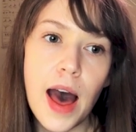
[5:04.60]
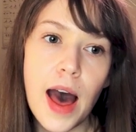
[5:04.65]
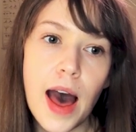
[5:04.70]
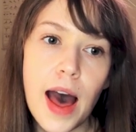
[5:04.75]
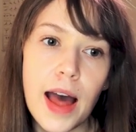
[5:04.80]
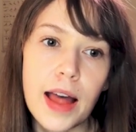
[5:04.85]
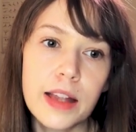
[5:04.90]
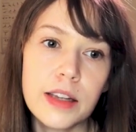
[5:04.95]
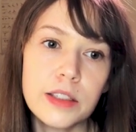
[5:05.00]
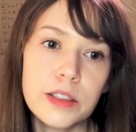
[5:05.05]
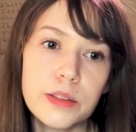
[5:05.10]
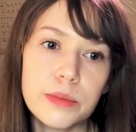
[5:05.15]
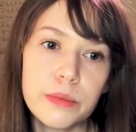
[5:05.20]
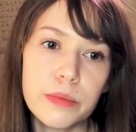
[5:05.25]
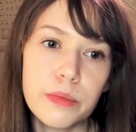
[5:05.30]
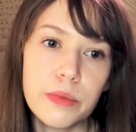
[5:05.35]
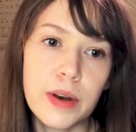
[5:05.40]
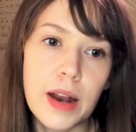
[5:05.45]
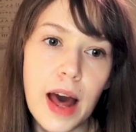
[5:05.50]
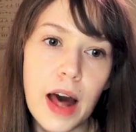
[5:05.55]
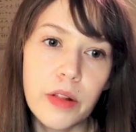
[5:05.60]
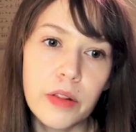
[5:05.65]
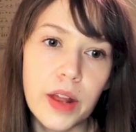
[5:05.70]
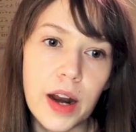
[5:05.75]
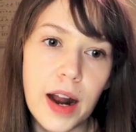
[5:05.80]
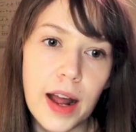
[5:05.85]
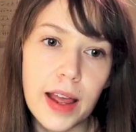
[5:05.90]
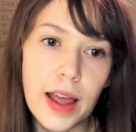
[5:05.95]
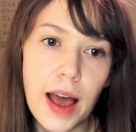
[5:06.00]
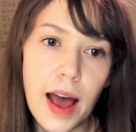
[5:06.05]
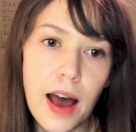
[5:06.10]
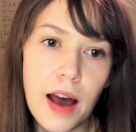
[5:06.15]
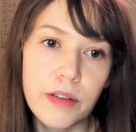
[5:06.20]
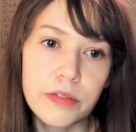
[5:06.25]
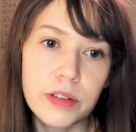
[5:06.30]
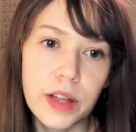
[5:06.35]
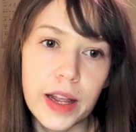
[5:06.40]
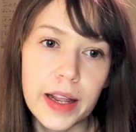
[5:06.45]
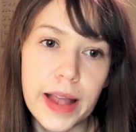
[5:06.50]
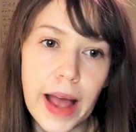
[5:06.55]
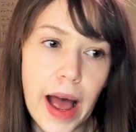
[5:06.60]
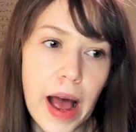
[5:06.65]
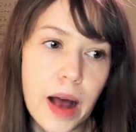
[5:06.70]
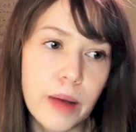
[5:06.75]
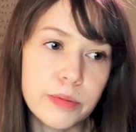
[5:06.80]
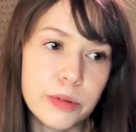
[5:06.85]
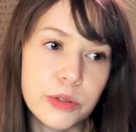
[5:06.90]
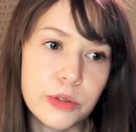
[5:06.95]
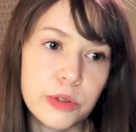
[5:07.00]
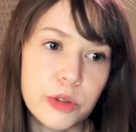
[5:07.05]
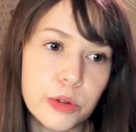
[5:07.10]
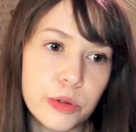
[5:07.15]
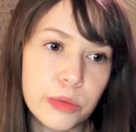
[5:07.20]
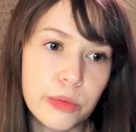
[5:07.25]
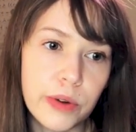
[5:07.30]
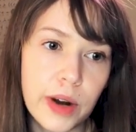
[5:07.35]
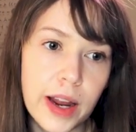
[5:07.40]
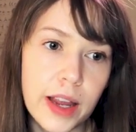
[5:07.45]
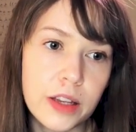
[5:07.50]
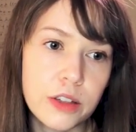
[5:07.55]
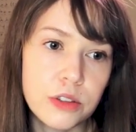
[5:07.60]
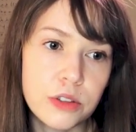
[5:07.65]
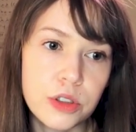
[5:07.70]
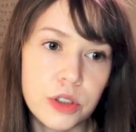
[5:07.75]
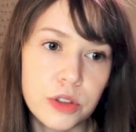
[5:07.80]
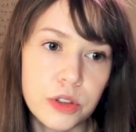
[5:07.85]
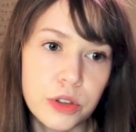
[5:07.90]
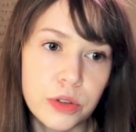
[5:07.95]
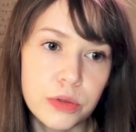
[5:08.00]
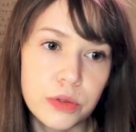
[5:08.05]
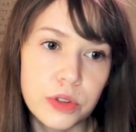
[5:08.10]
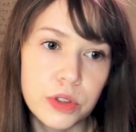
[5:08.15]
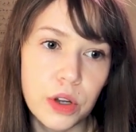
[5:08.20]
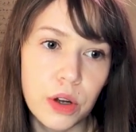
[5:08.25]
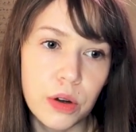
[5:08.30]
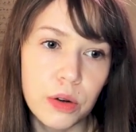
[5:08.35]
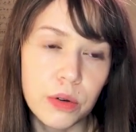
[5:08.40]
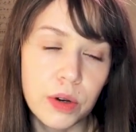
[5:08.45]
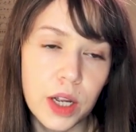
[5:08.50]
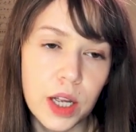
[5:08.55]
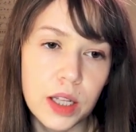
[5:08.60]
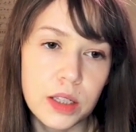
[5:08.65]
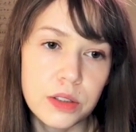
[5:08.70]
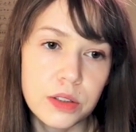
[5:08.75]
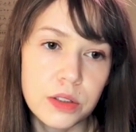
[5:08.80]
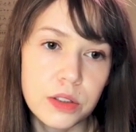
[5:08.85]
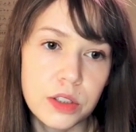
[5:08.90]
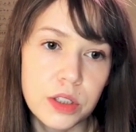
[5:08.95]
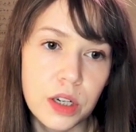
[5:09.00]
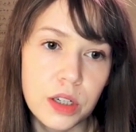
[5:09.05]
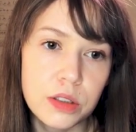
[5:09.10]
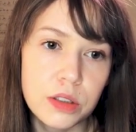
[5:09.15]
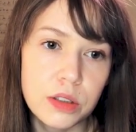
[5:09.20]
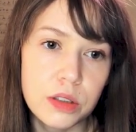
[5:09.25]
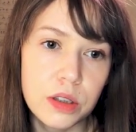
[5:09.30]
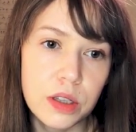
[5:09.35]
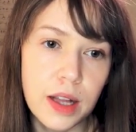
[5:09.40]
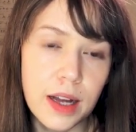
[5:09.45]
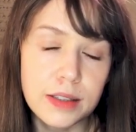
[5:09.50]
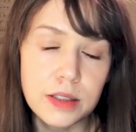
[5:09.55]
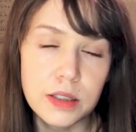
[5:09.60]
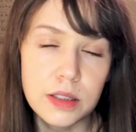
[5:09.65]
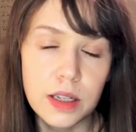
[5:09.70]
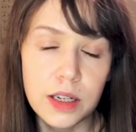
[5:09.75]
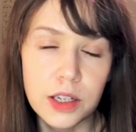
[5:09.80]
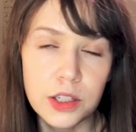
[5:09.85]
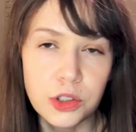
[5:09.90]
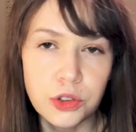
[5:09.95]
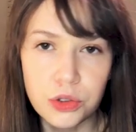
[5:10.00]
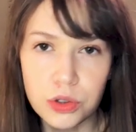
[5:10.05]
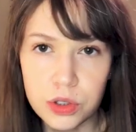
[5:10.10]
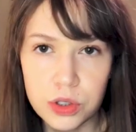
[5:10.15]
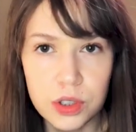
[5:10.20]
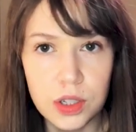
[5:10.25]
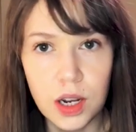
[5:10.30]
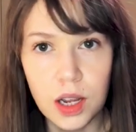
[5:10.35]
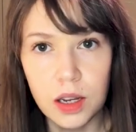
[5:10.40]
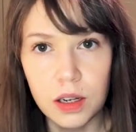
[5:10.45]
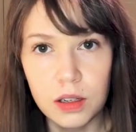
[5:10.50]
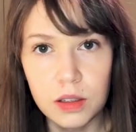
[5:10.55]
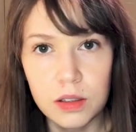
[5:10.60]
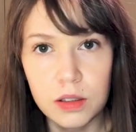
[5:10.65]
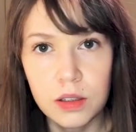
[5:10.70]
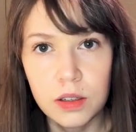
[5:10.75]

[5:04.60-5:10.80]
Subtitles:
And now that I have like absolute rein to do so, it's just less interesting.